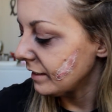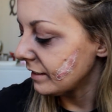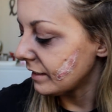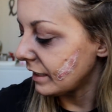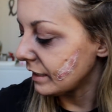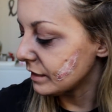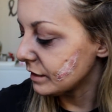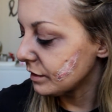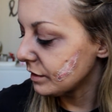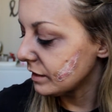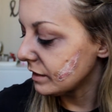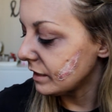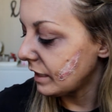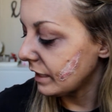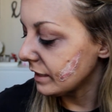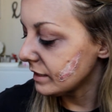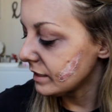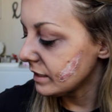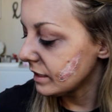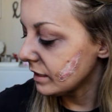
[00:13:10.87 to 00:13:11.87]
That's
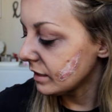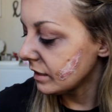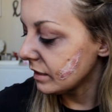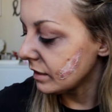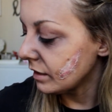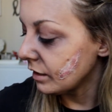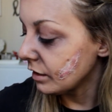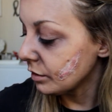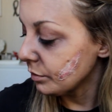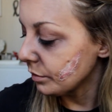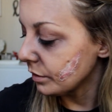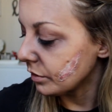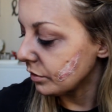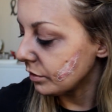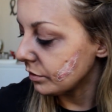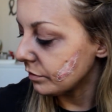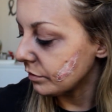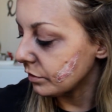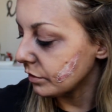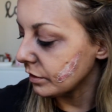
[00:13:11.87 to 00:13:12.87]
the look we're
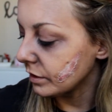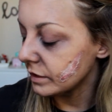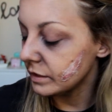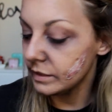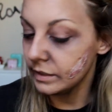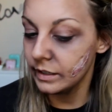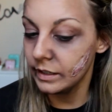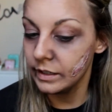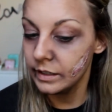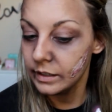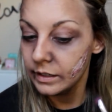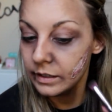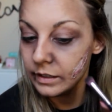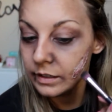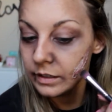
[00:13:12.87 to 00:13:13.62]
going for today.